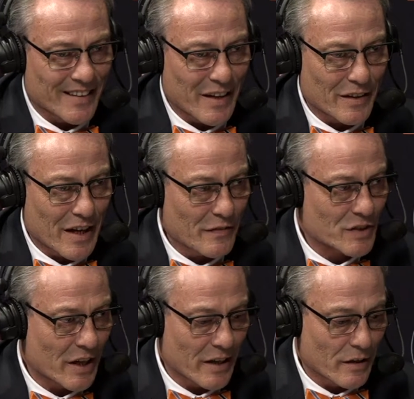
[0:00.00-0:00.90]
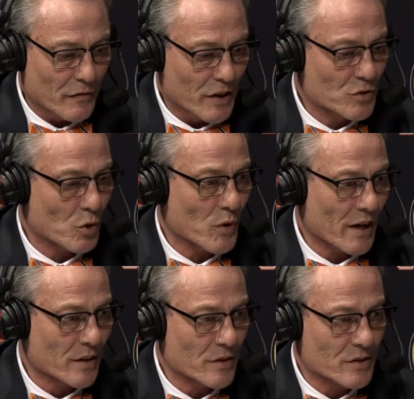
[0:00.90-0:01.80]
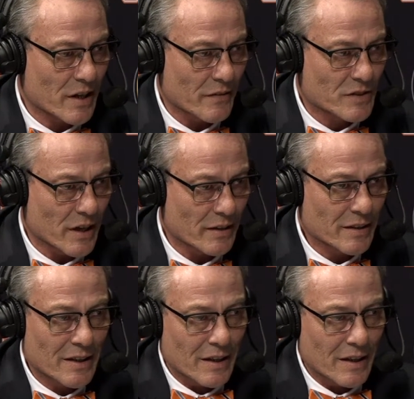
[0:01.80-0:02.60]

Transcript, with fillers: they they've set individual records, they've set